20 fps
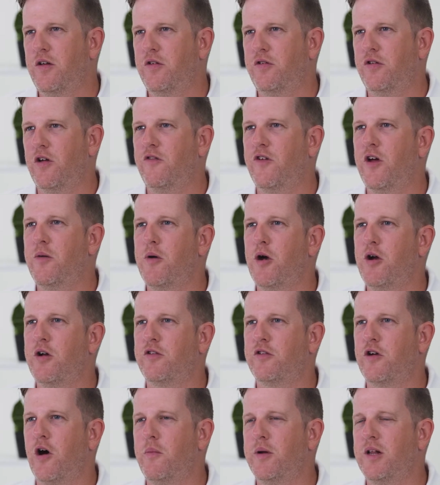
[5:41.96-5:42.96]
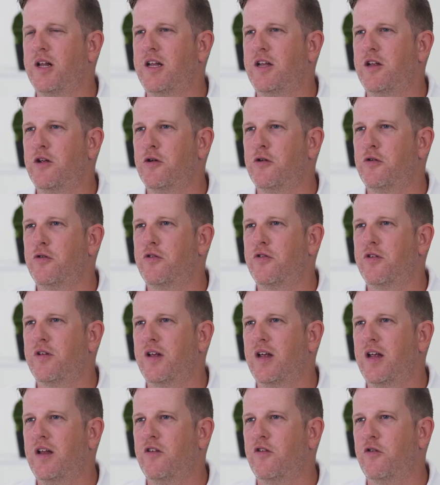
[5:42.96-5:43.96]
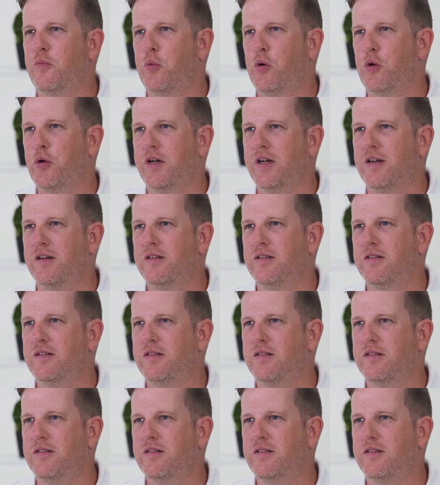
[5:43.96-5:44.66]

Servo mode is commonly used in sporting.